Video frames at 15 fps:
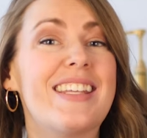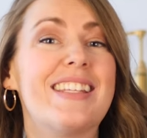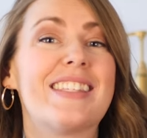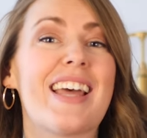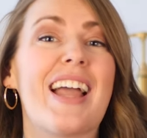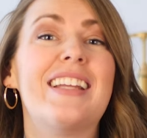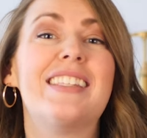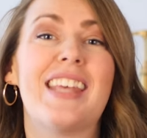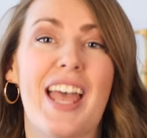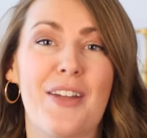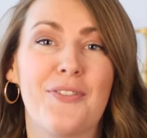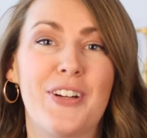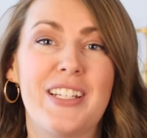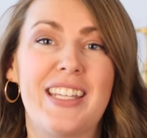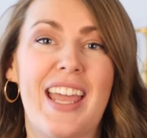these signs
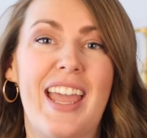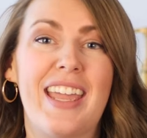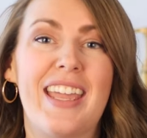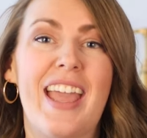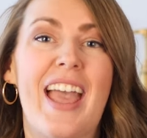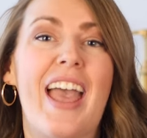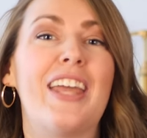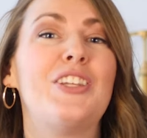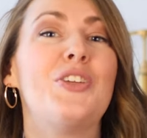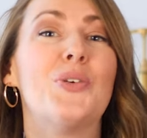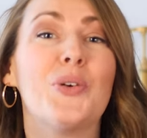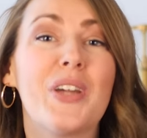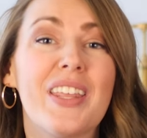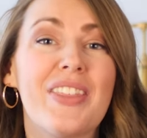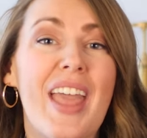every day and
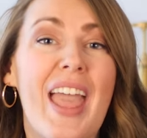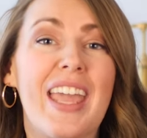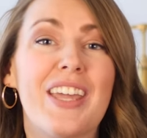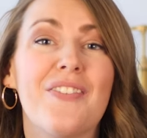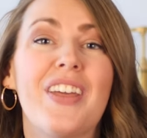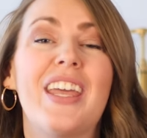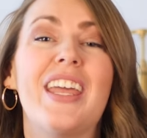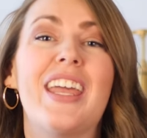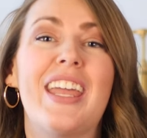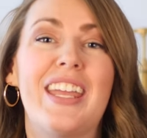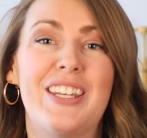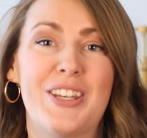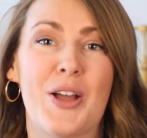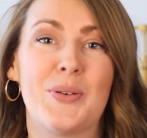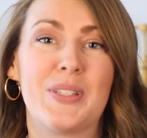you'll get the hang of it
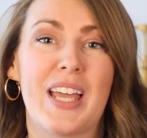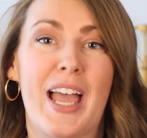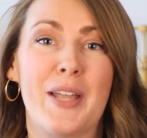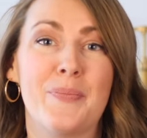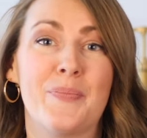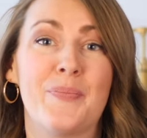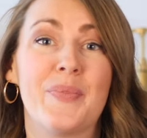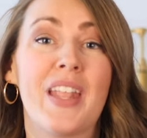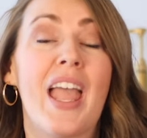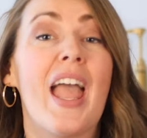in no time.